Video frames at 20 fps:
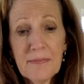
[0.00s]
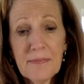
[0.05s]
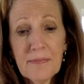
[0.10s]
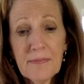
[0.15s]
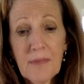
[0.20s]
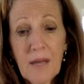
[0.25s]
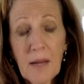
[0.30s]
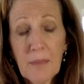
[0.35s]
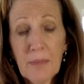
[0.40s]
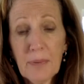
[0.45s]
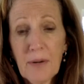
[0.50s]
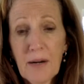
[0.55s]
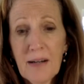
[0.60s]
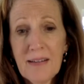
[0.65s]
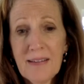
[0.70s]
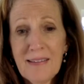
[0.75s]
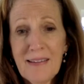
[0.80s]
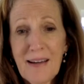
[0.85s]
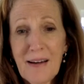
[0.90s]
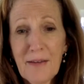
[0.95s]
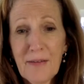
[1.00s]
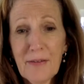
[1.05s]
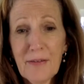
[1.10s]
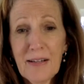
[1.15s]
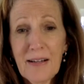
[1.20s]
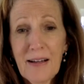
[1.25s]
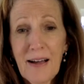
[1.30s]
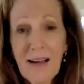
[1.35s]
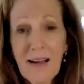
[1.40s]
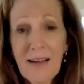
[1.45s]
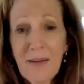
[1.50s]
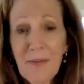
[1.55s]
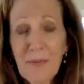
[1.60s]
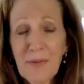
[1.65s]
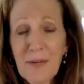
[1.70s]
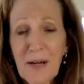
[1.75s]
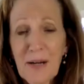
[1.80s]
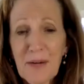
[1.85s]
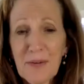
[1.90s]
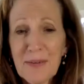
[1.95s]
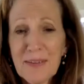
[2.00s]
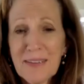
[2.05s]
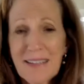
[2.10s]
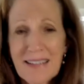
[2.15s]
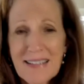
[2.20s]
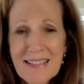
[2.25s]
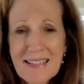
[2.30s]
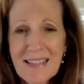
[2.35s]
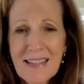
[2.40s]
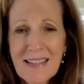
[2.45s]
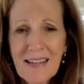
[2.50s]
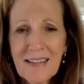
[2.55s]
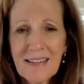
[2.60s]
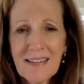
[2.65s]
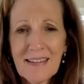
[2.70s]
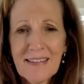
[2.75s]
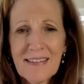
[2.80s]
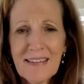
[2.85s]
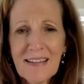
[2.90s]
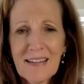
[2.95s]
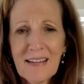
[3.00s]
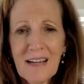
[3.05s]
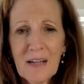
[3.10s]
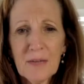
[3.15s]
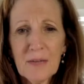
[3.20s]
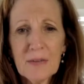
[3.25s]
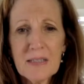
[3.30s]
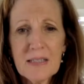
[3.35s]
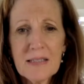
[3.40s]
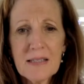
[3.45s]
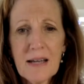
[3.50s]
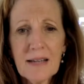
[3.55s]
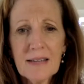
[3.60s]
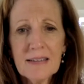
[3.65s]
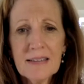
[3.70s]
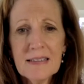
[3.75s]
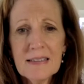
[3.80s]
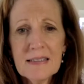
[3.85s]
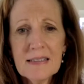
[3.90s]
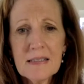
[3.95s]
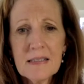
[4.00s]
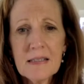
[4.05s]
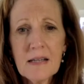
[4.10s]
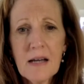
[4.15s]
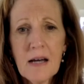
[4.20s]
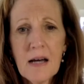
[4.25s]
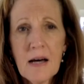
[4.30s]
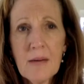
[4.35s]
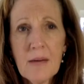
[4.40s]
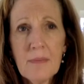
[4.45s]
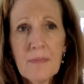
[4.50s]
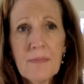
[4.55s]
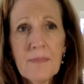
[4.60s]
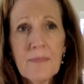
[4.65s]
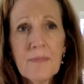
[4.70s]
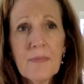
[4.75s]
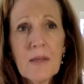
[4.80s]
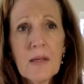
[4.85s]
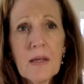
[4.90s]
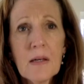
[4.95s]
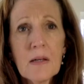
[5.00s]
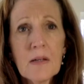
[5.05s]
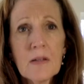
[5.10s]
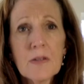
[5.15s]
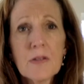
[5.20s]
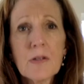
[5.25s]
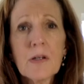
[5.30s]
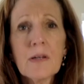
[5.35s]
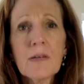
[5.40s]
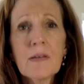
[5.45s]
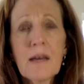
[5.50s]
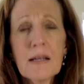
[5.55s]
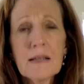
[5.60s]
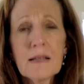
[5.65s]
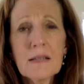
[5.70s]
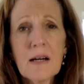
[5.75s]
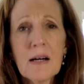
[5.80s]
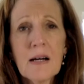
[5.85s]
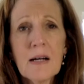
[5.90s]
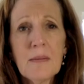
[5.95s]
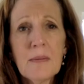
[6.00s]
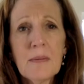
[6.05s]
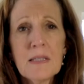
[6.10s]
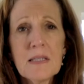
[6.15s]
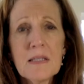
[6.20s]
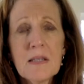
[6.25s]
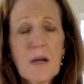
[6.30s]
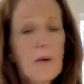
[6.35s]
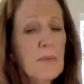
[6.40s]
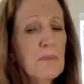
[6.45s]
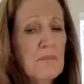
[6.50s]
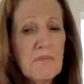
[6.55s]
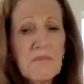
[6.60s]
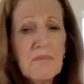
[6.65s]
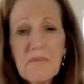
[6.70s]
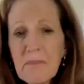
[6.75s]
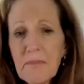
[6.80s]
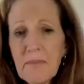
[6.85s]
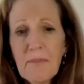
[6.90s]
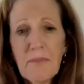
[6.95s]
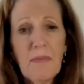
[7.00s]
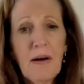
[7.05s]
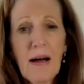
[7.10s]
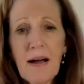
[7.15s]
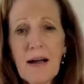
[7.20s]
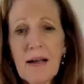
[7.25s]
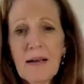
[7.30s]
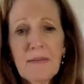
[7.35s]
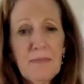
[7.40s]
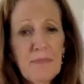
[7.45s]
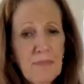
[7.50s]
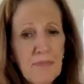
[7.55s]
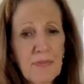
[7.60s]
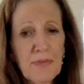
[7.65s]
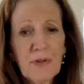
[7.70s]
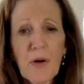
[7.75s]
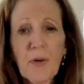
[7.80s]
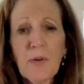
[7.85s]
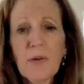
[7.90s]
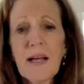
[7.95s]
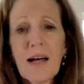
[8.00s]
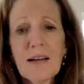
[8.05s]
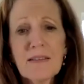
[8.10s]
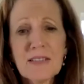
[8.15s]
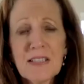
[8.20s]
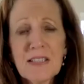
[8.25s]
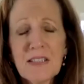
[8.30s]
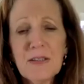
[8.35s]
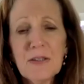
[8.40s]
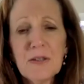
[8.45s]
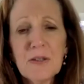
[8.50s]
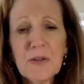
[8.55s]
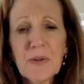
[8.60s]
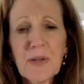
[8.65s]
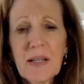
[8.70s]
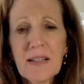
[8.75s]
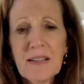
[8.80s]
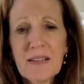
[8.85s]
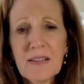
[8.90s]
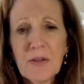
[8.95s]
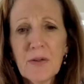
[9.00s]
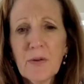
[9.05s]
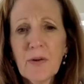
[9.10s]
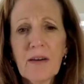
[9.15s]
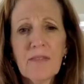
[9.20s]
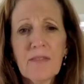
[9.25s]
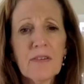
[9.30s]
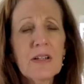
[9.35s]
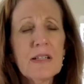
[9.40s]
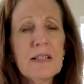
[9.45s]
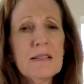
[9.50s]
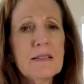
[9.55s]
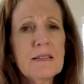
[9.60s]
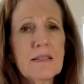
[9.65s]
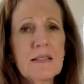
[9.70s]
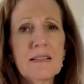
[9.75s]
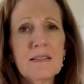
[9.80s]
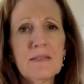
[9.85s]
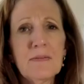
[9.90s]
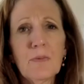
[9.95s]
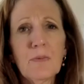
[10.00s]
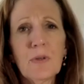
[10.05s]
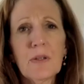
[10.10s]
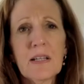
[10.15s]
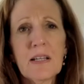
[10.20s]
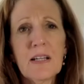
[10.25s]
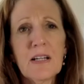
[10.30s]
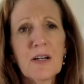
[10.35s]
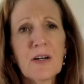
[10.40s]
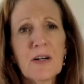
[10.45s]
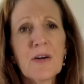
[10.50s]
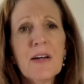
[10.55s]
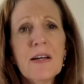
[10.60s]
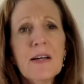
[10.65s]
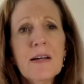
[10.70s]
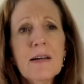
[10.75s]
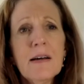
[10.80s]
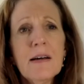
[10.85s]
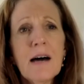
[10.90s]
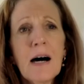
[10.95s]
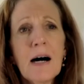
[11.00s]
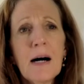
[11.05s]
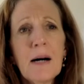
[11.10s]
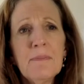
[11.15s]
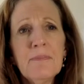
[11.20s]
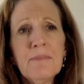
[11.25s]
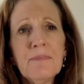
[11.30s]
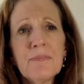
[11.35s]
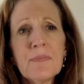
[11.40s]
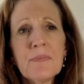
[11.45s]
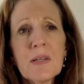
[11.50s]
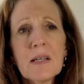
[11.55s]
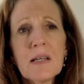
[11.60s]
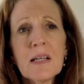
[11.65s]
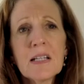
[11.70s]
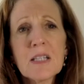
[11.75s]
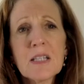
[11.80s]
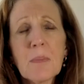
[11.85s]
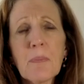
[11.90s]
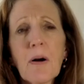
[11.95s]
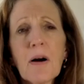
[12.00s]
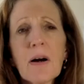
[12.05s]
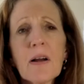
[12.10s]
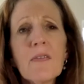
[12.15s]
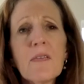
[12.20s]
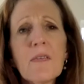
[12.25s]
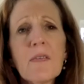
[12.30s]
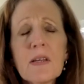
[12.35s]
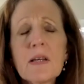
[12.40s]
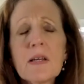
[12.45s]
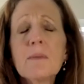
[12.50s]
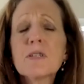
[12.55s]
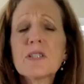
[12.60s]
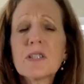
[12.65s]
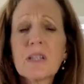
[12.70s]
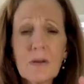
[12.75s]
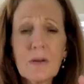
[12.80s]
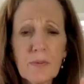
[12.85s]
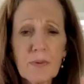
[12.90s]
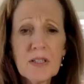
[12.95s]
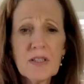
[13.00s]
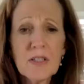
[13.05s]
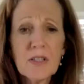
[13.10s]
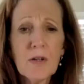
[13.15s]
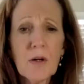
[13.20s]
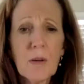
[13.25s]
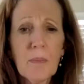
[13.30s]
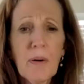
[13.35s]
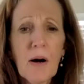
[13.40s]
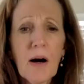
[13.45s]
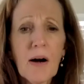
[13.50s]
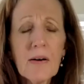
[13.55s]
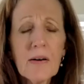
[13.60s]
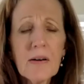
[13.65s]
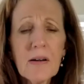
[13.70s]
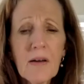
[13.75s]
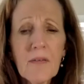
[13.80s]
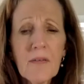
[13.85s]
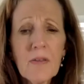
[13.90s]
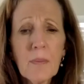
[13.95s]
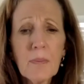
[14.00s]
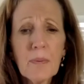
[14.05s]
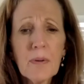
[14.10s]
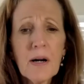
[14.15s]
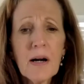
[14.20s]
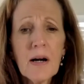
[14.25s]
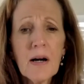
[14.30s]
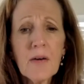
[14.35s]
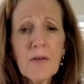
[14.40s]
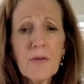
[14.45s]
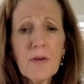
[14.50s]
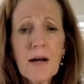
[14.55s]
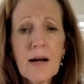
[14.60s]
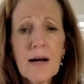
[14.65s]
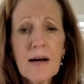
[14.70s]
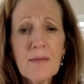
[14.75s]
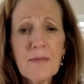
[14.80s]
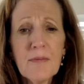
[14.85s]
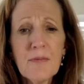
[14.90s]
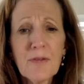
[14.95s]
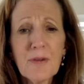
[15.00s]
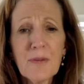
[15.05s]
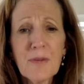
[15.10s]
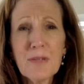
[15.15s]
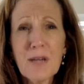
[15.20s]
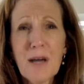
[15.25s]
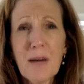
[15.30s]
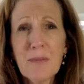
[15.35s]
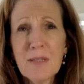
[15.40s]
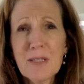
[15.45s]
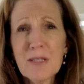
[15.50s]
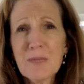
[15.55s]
I prayed every night when I realized that God was silent during that time. And so I throw it out to you, and whoever needs it will hear. It's a part of I'm just going to read to you a part of the prayer from Thomas